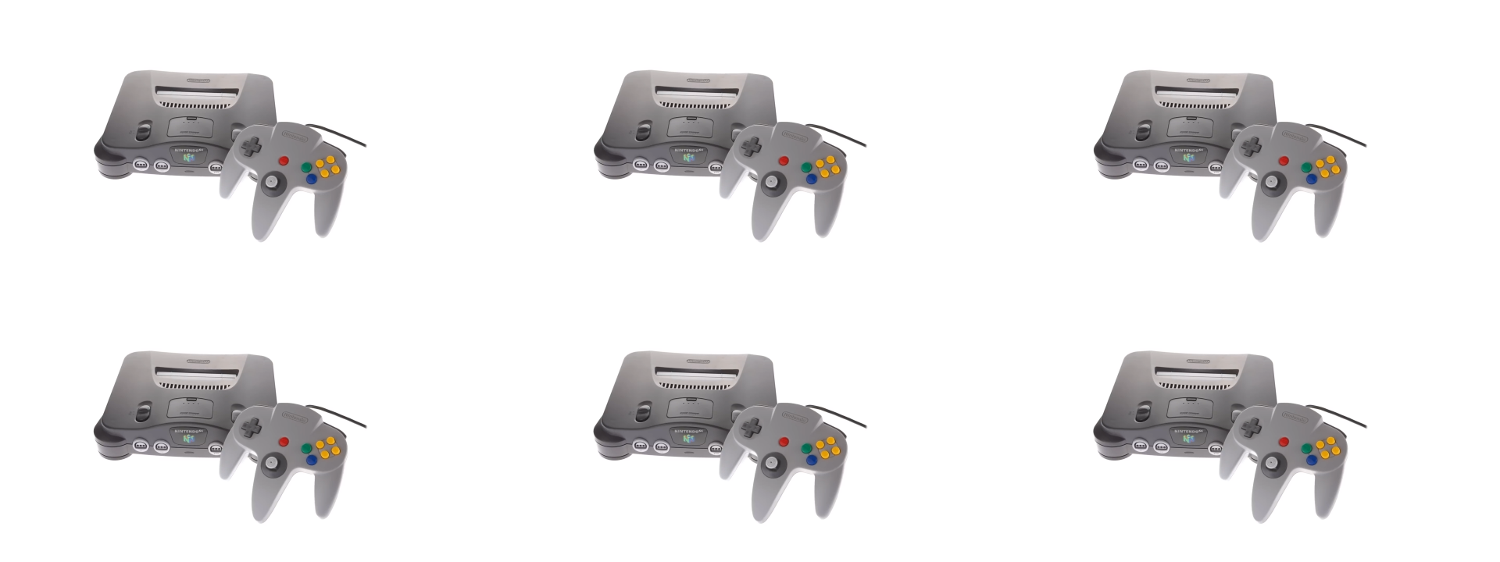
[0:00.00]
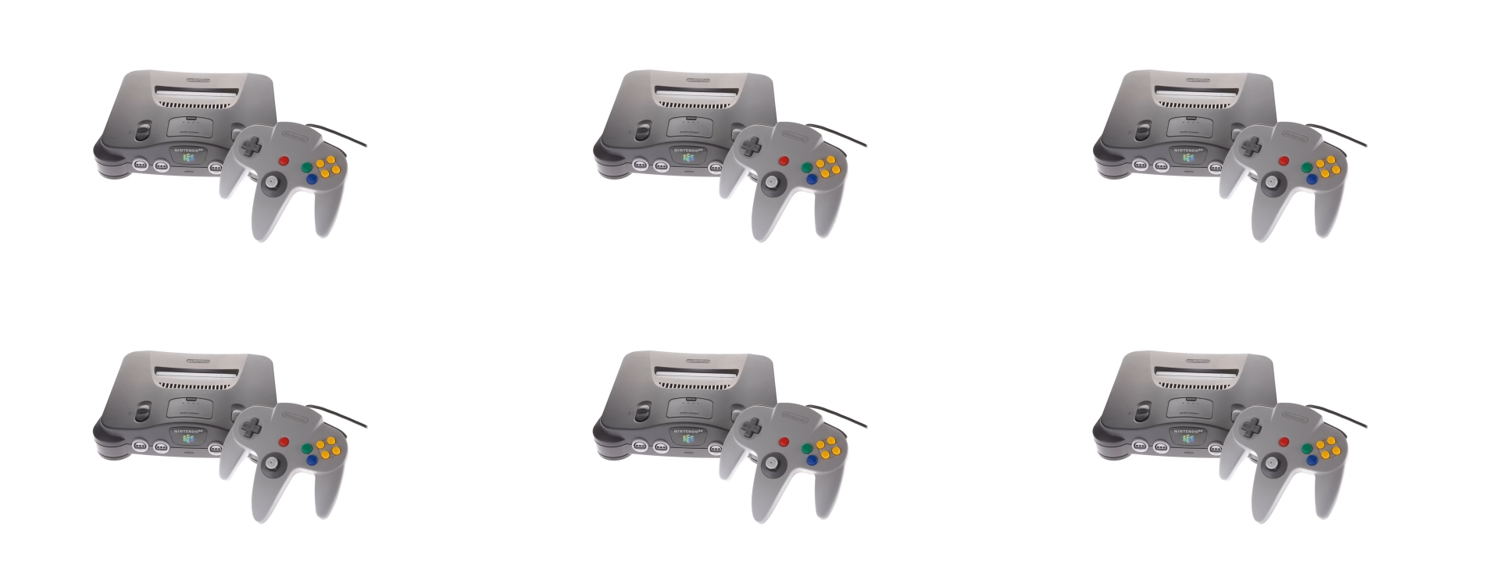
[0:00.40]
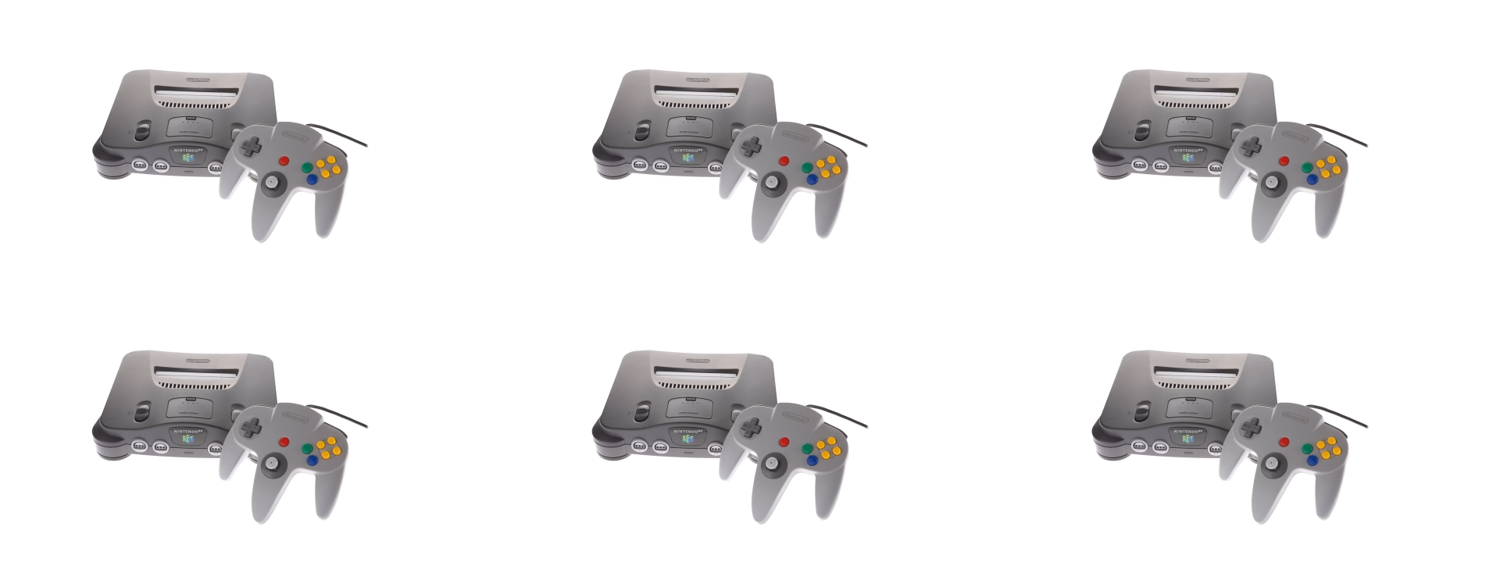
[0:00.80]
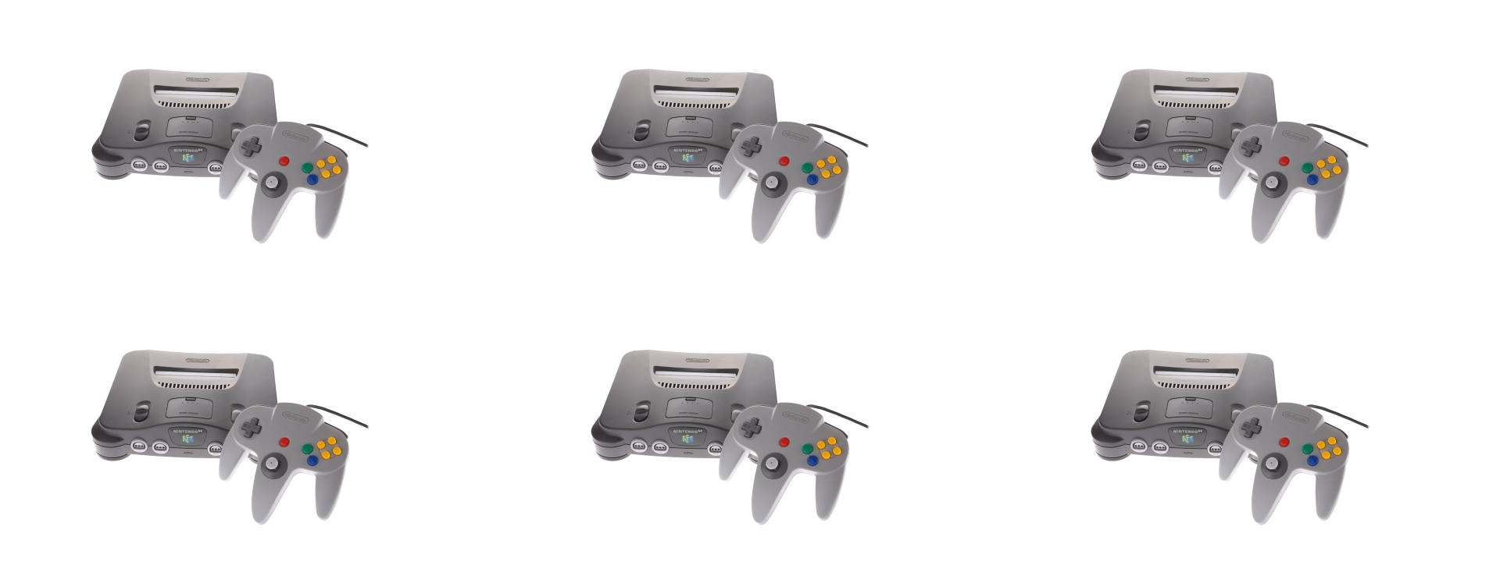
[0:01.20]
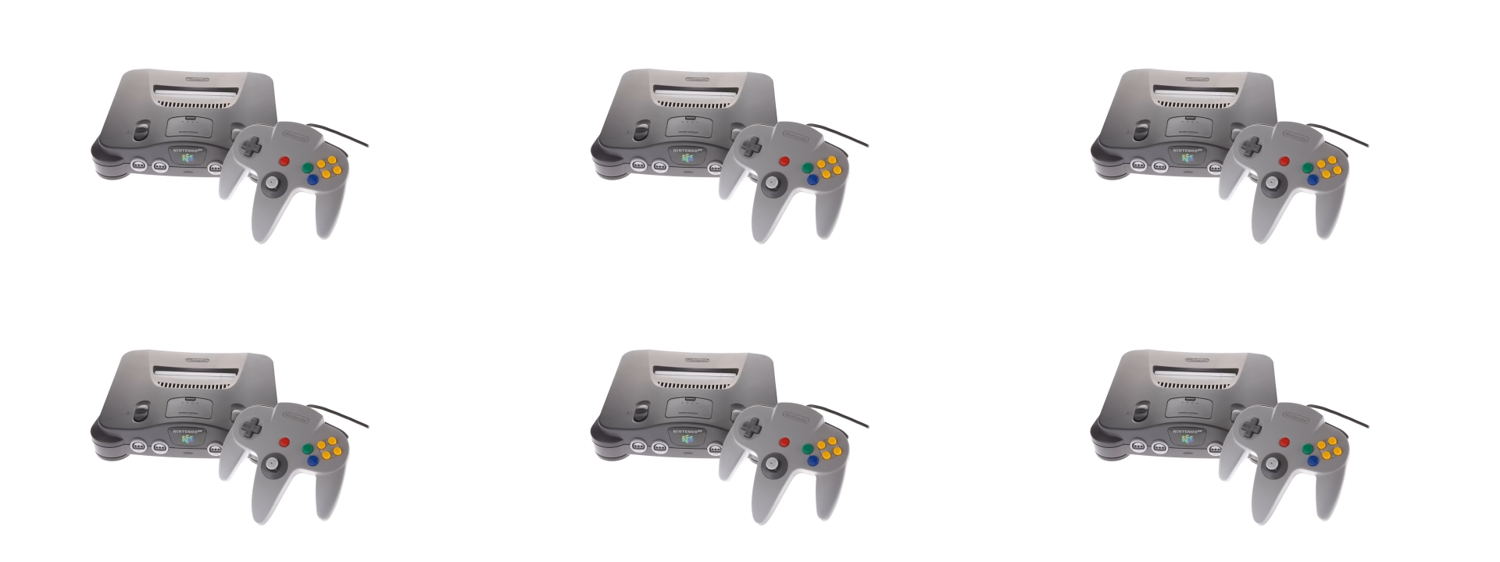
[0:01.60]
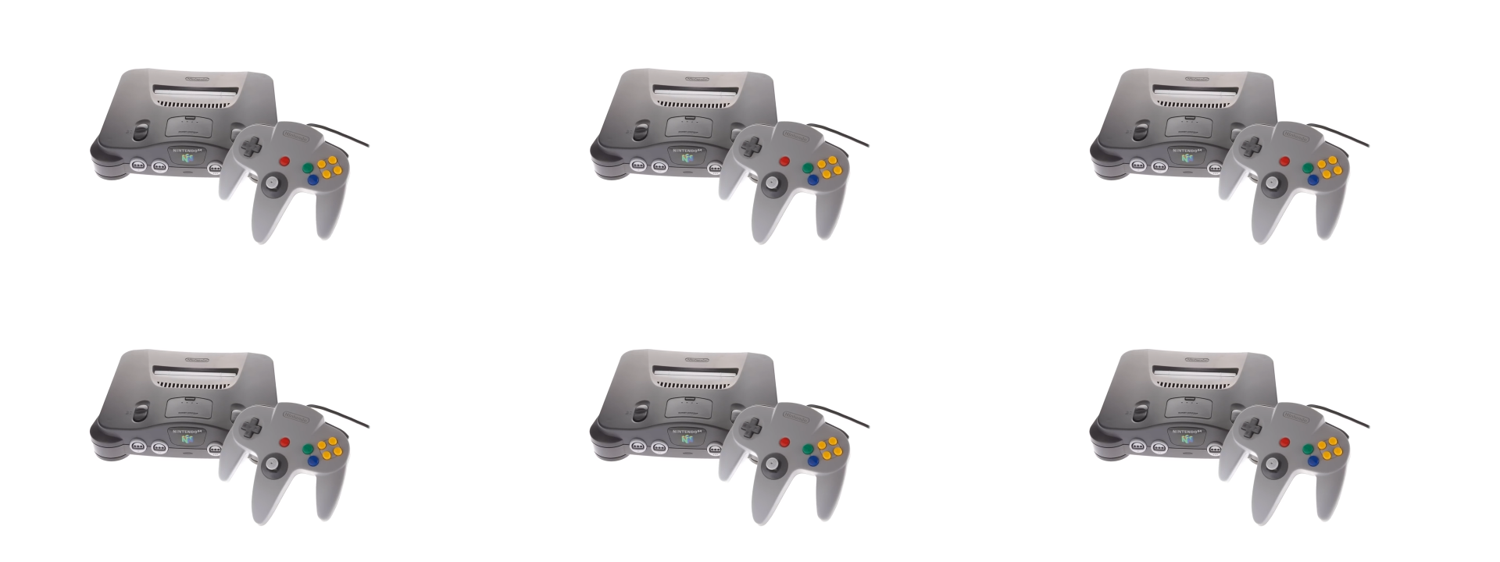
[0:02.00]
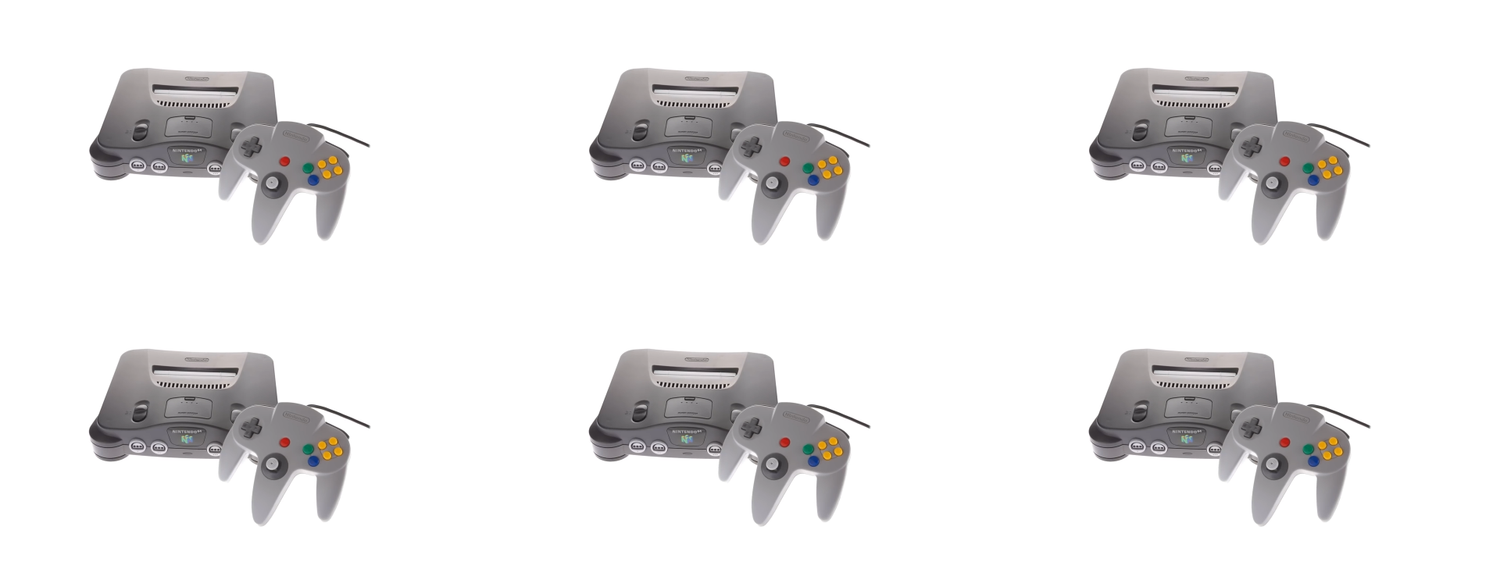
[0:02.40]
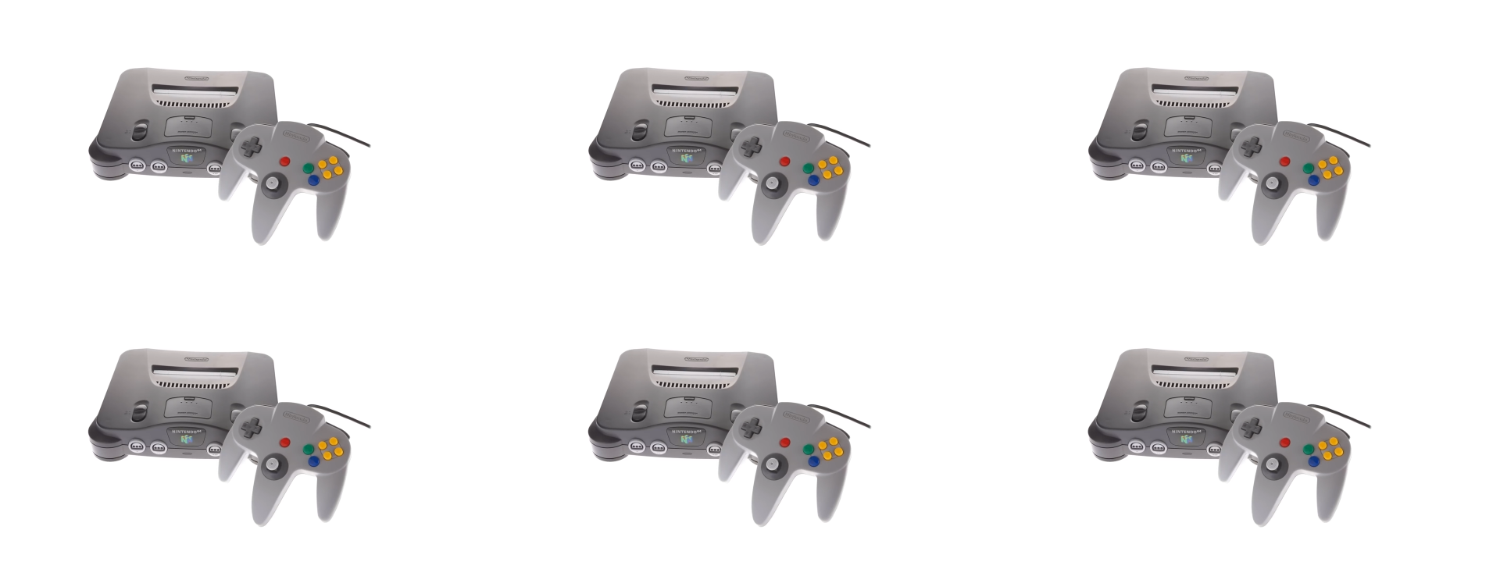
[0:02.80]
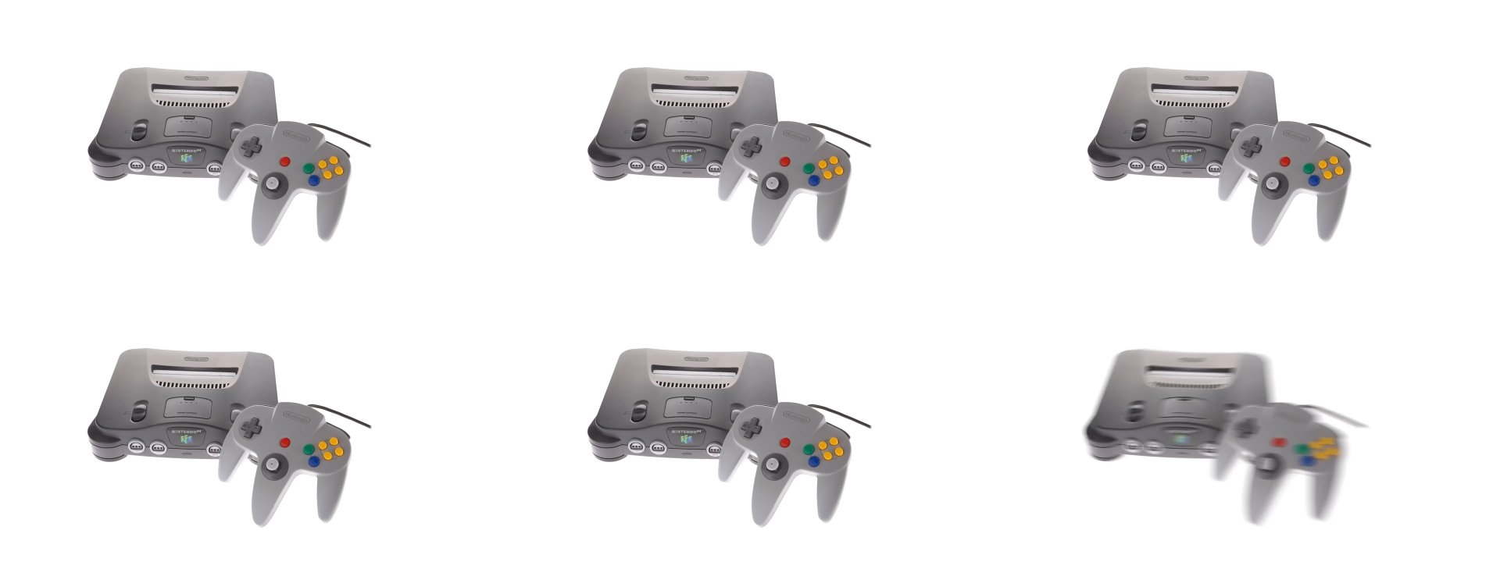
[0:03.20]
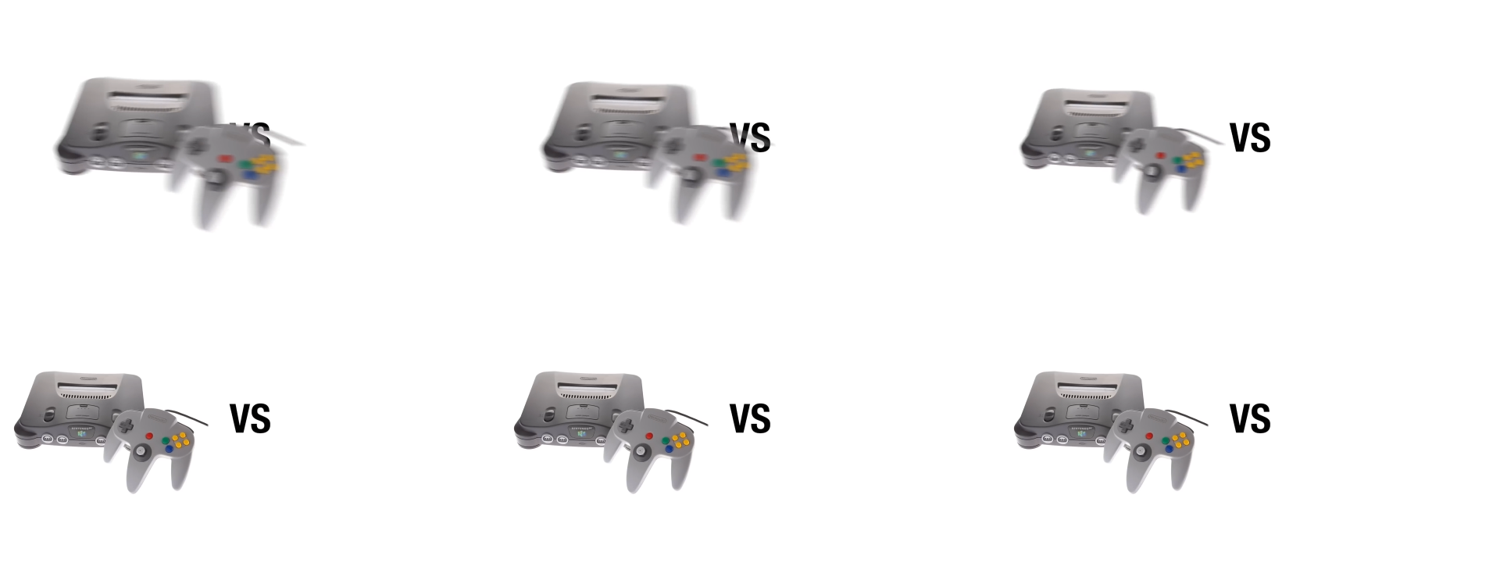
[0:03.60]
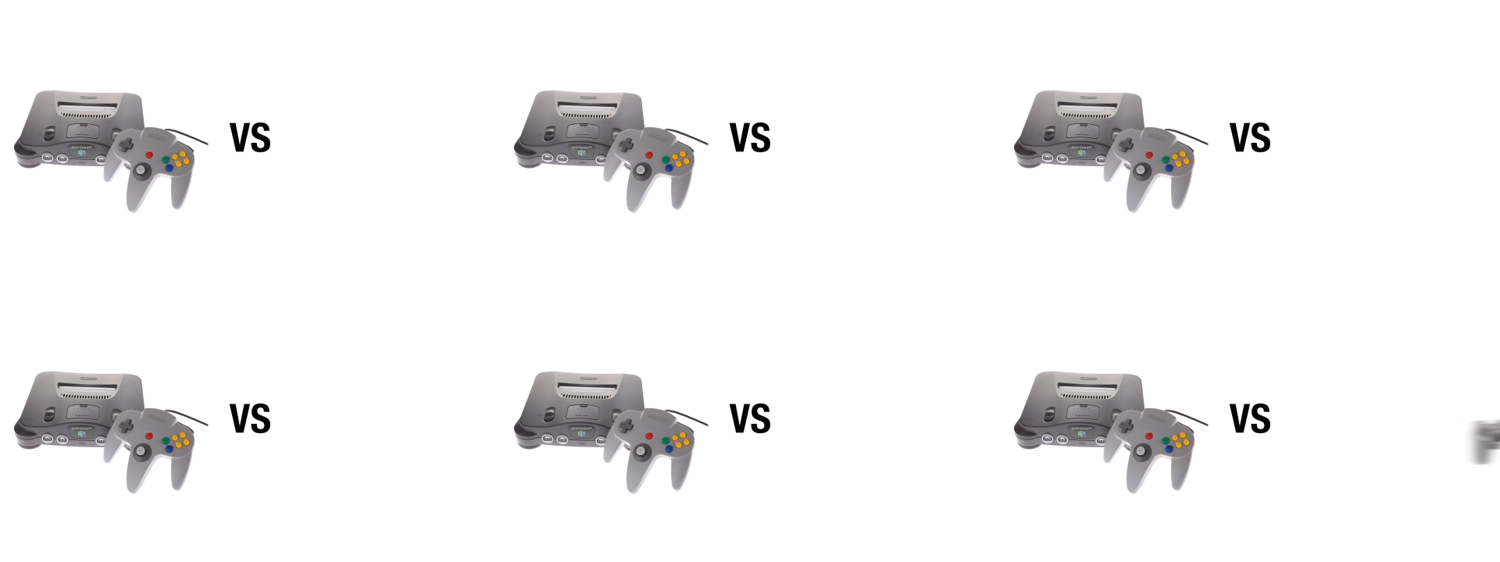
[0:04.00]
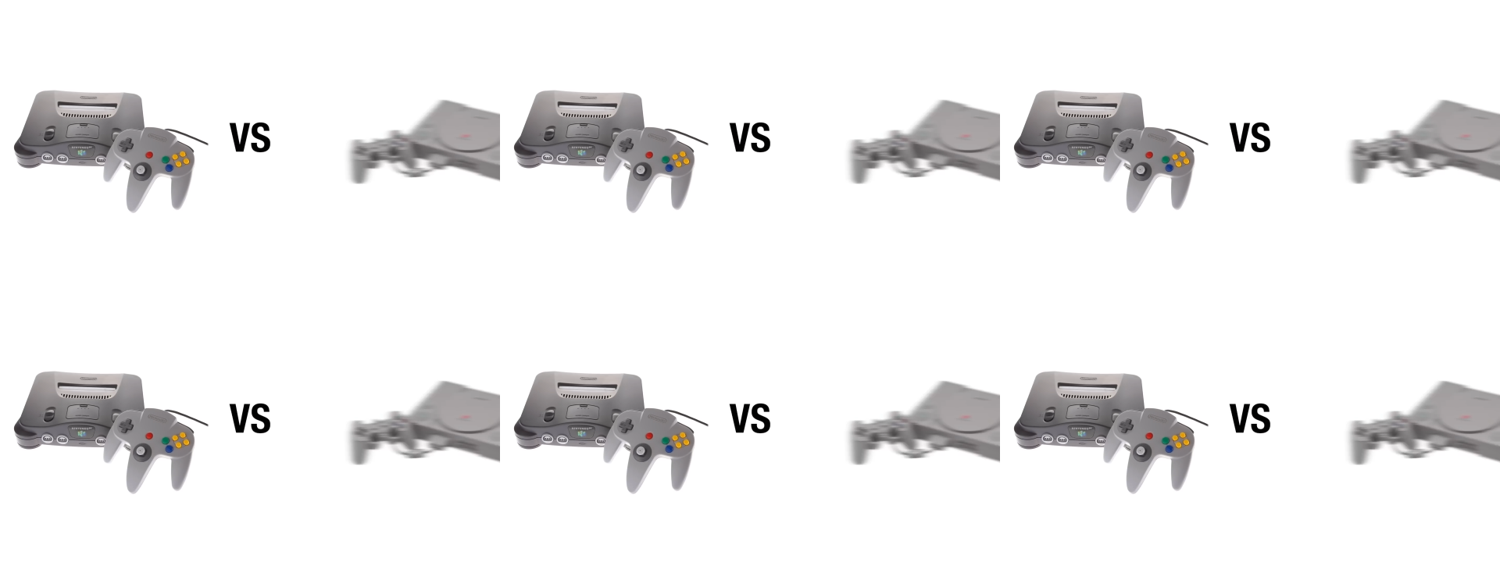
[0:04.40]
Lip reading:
(no speaker visible)